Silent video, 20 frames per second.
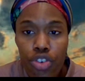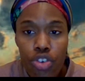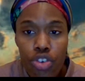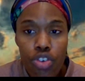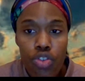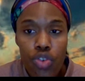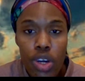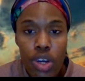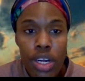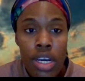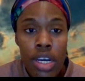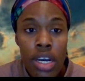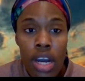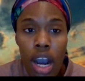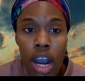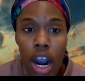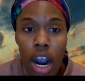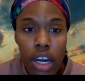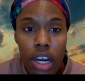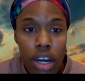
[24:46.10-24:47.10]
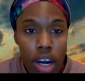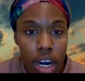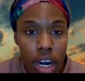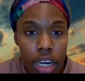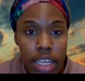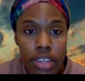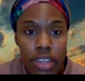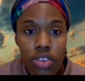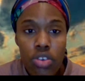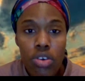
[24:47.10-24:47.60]
your children
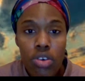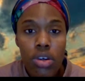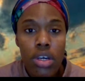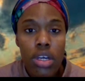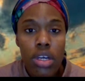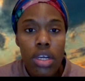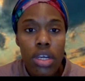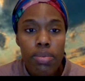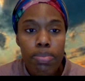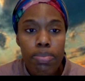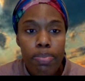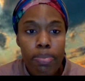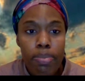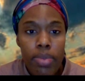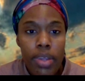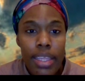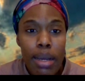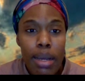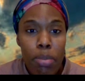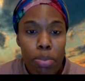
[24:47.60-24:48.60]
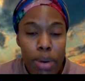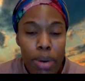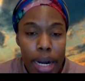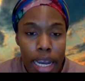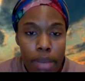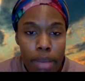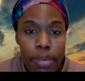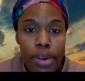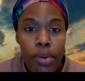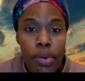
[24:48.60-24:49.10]
according to the
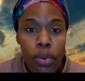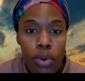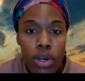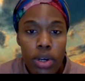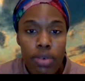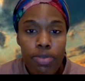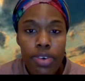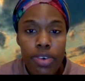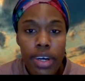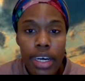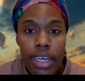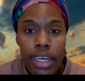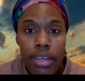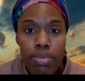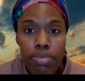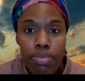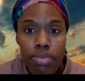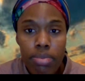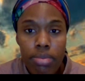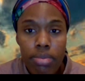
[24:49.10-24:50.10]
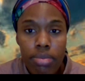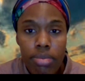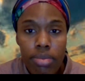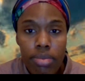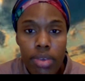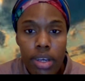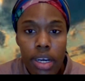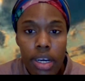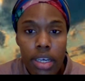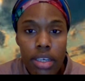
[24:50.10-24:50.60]
Bible, the Word of God,
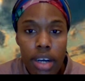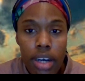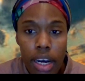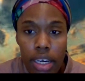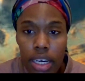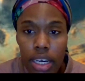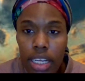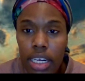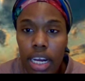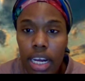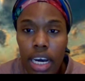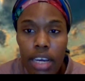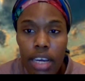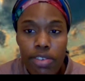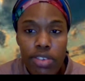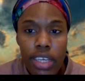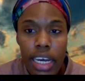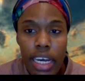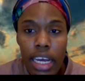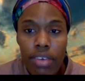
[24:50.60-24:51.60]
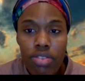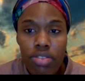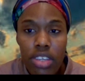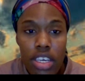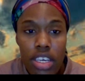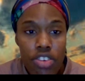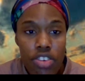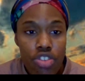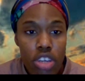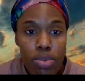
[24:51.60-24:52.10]
godly lifestyle.
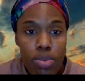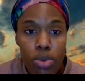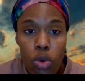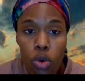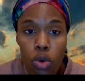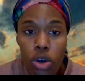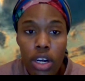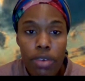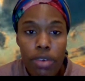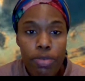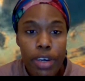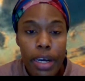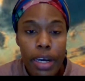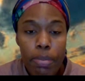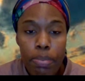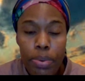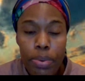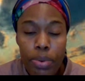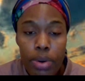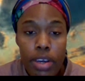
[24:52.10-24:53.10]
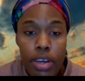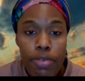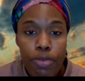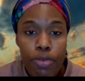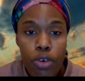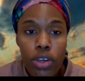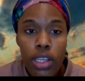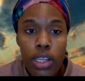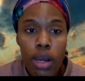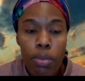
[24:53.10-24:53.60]
Teach them the Word of God. Pray
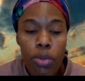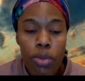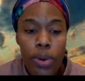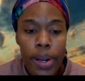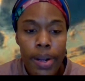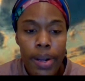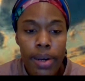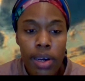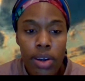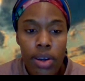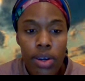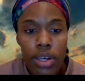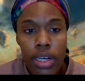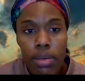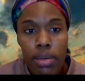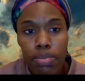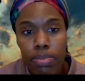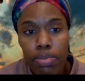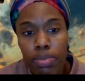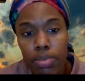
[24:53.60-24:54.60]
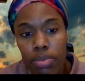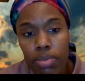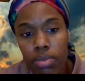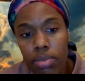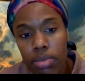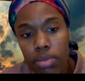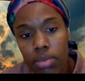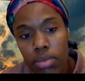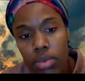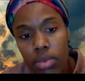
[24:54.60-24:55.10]
for them regularly.
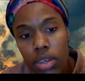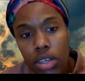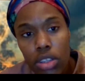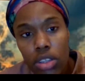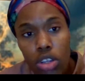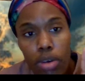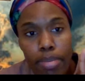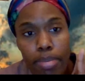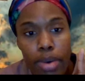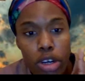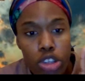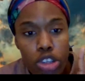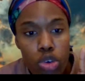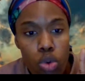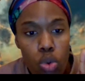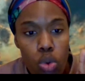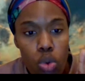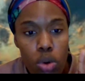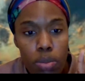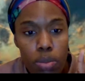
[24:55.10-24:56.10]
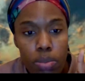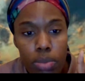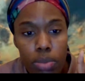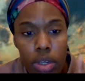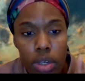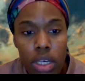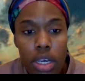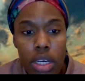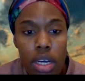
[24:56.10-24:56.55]
Number two,